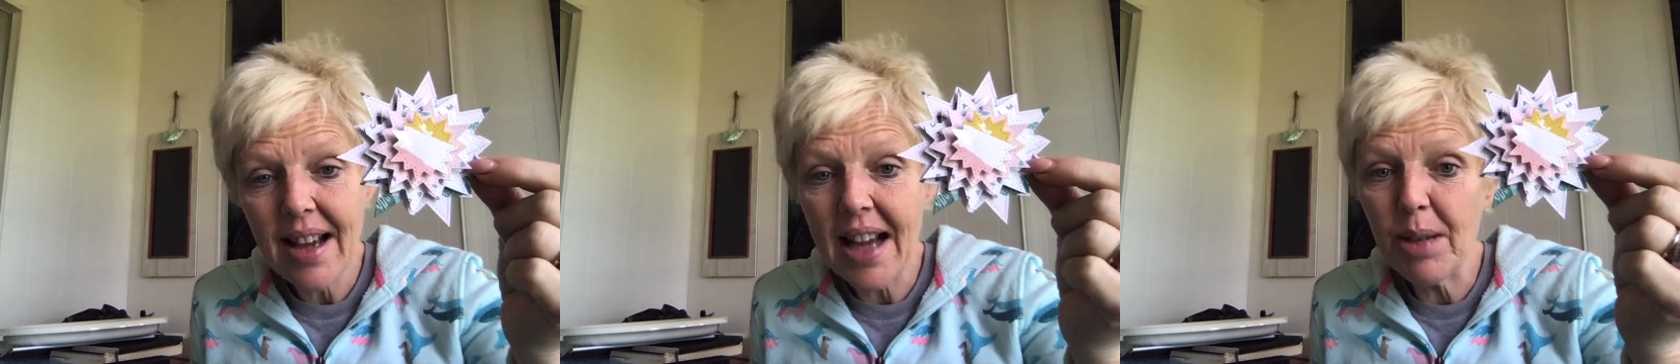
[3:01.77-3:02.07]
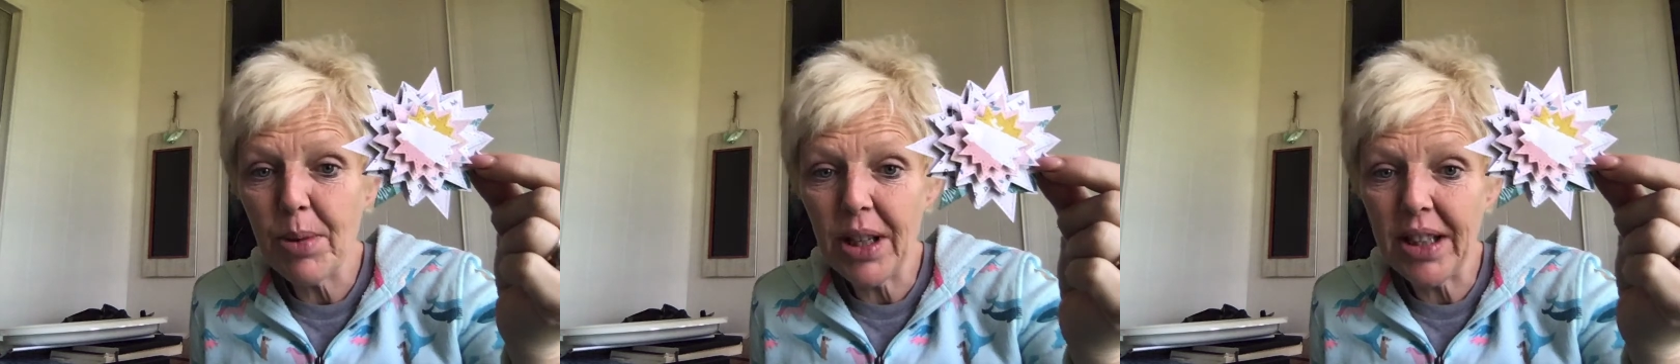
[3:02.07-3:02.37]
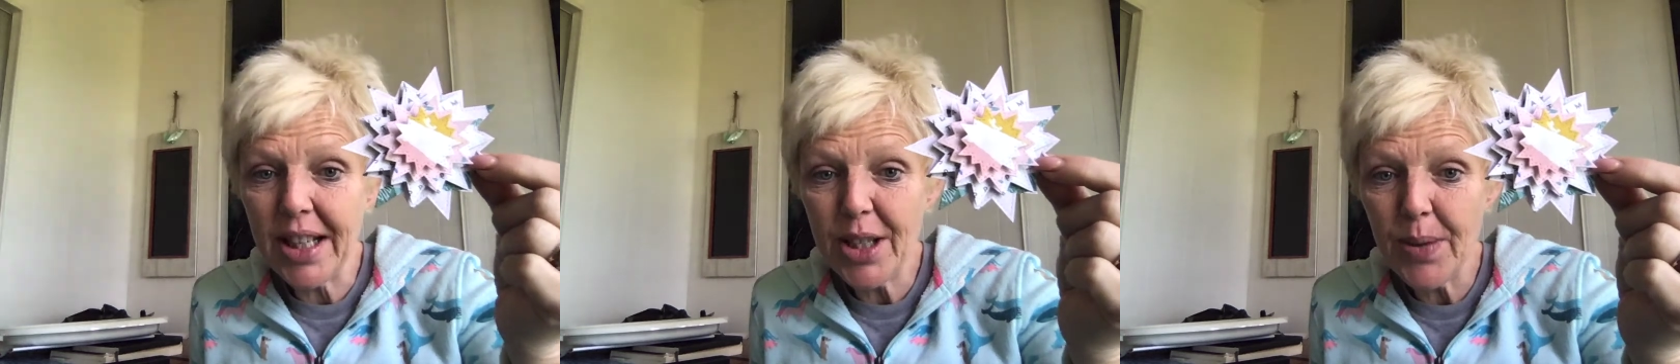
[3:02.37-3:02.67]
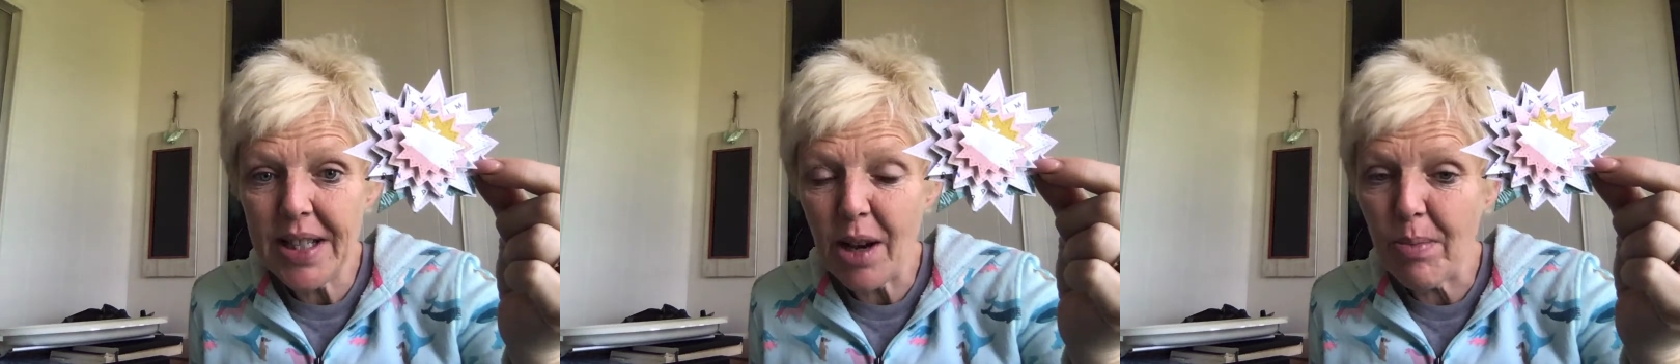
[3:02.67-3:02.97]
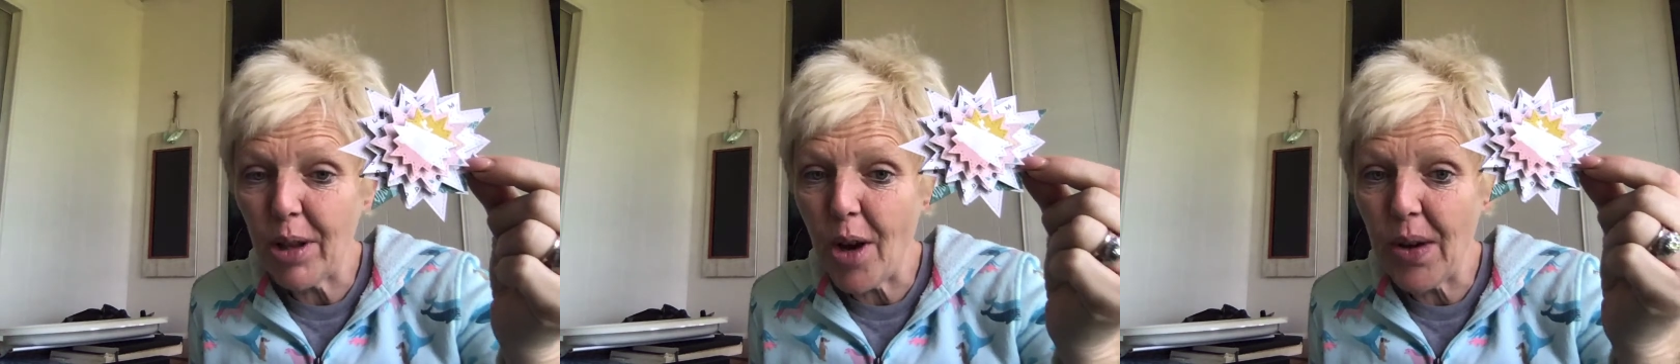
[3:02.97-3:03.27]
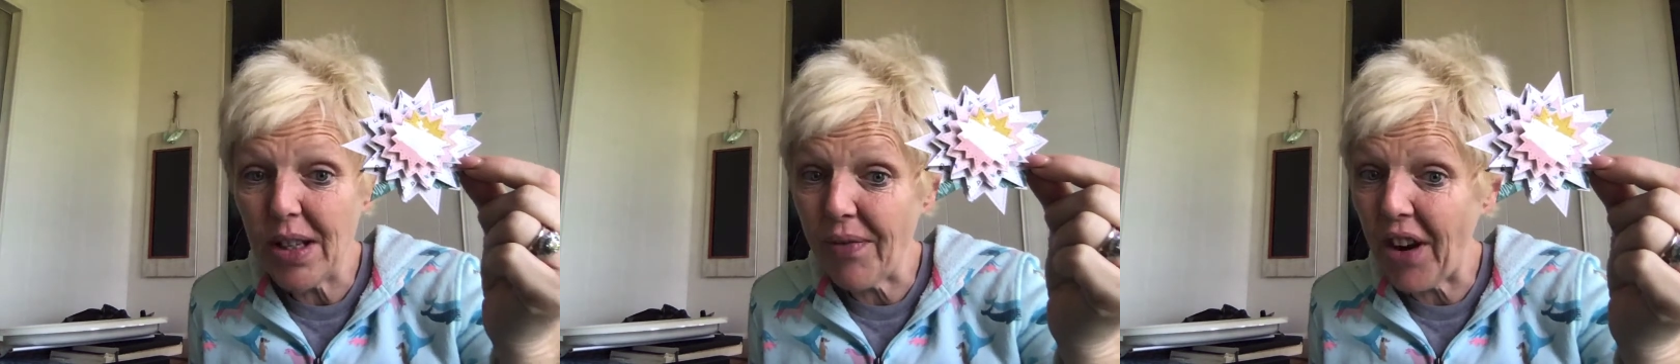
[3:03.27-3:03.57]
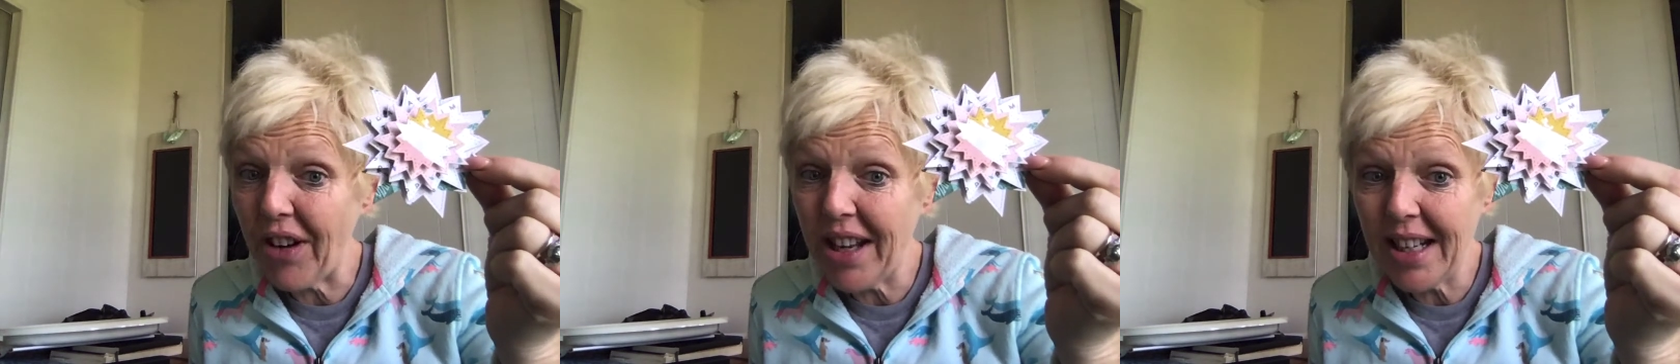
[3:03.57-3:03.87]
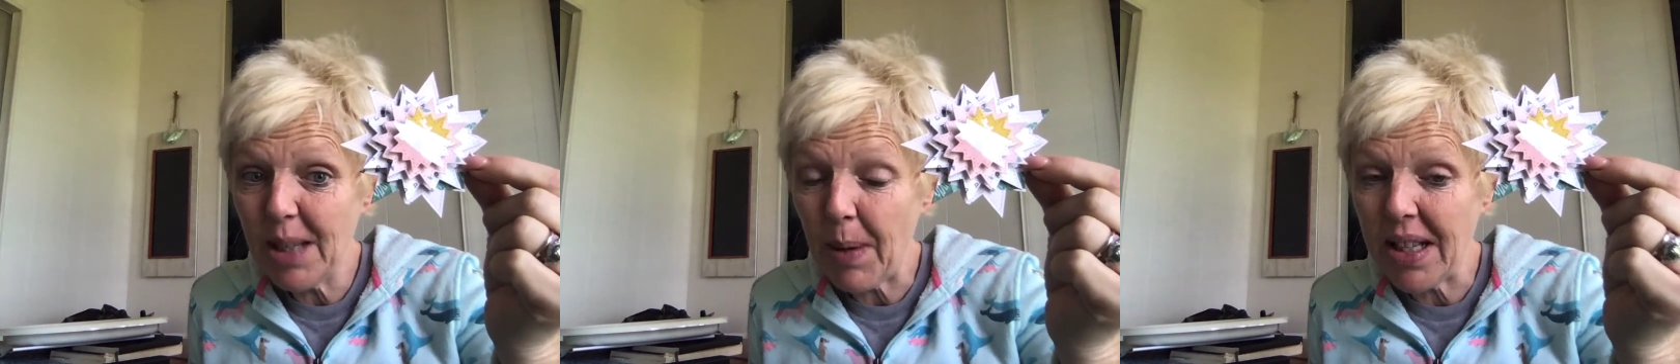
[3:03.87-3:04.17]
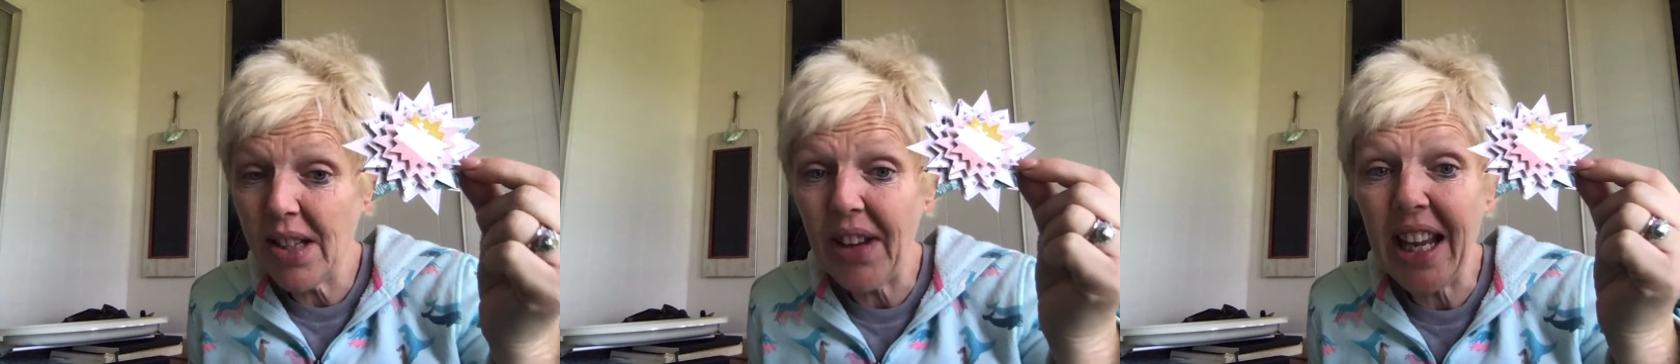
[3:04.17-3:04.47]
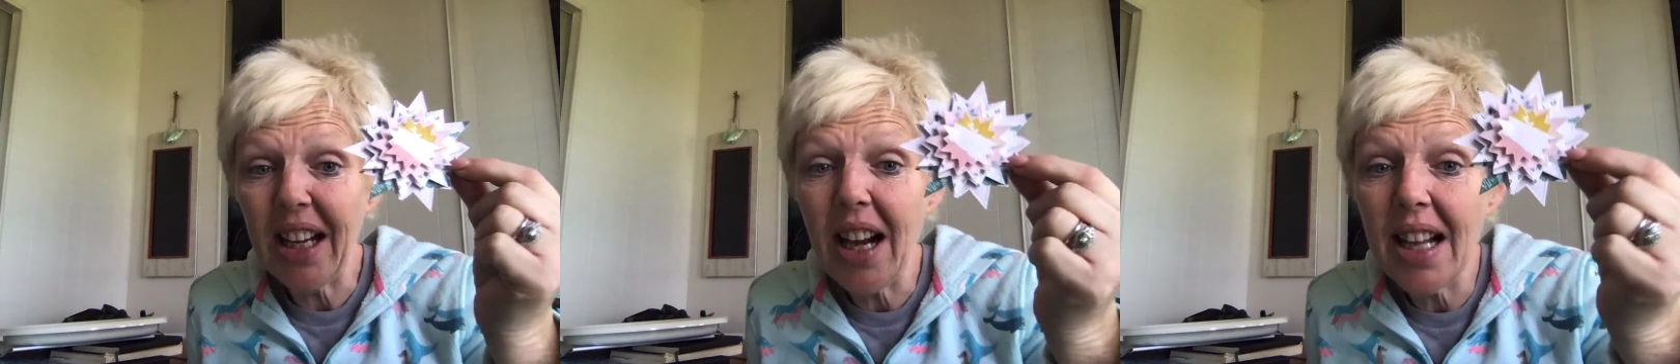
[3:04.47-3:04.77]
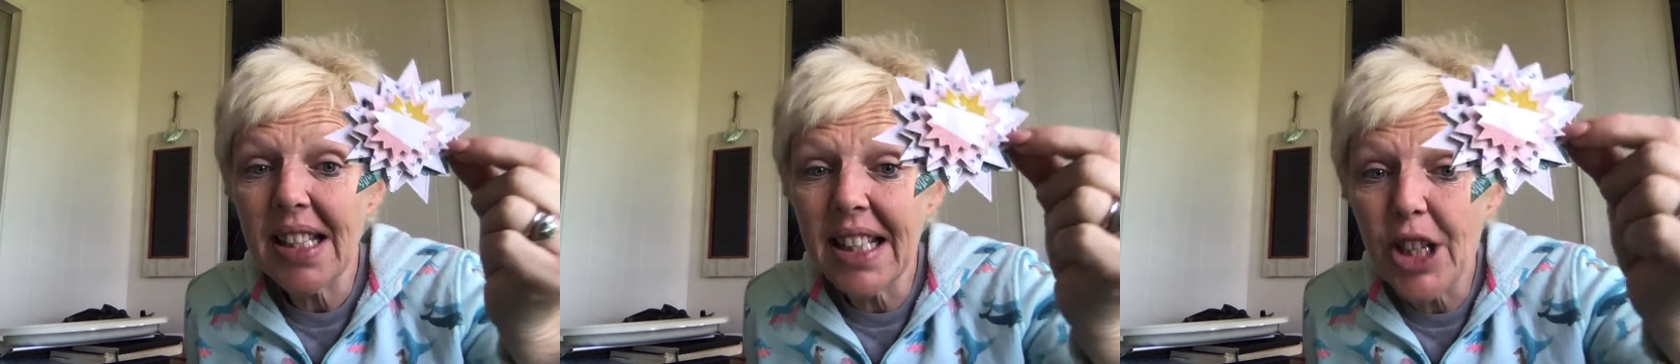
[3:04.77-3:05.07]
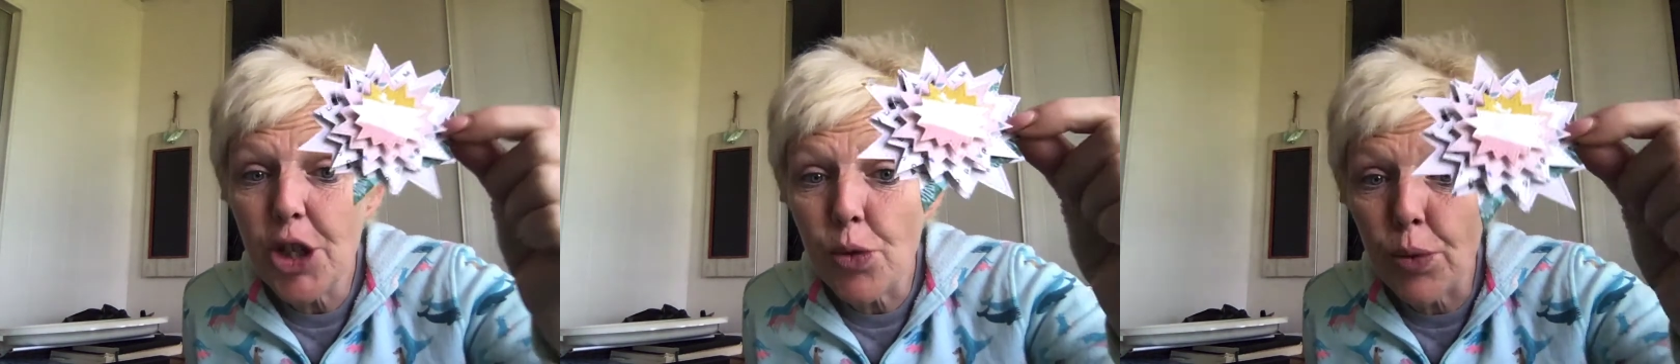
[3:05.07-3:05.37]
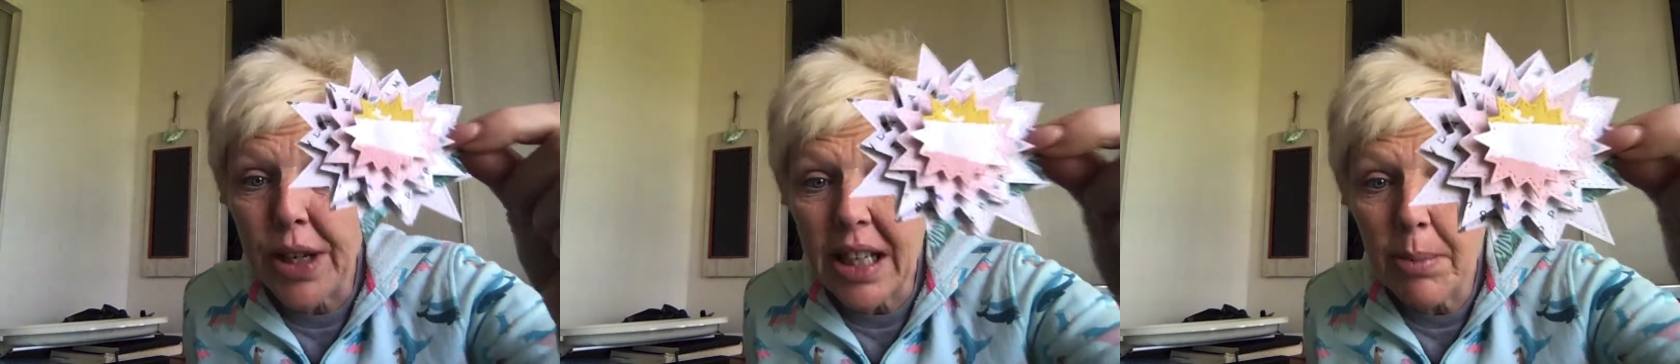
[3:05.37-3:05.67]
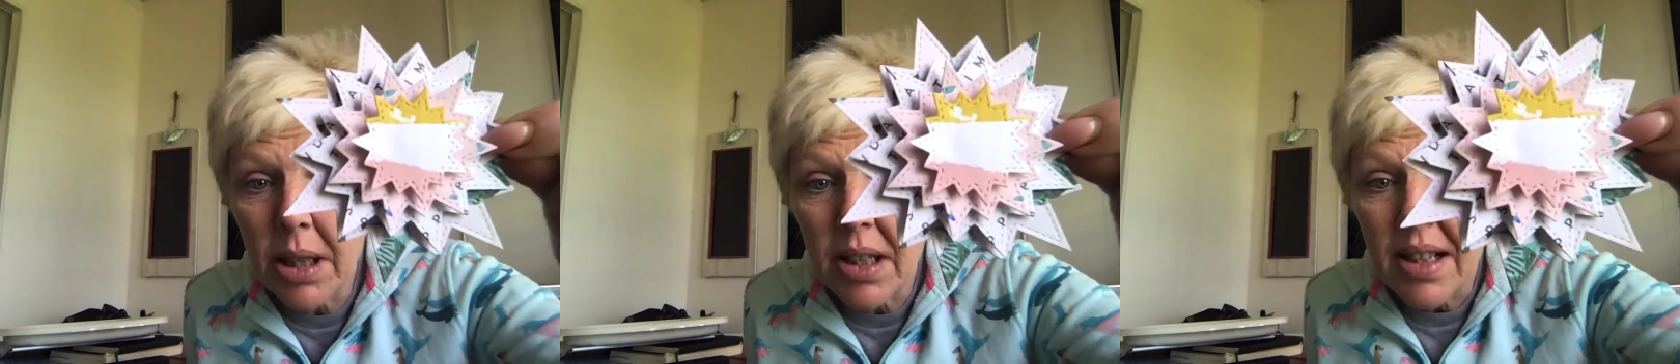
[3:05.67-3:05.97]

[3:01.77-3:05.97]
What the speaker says: I can put a link to it down below. It's very inexpensive. It cuts like a dream.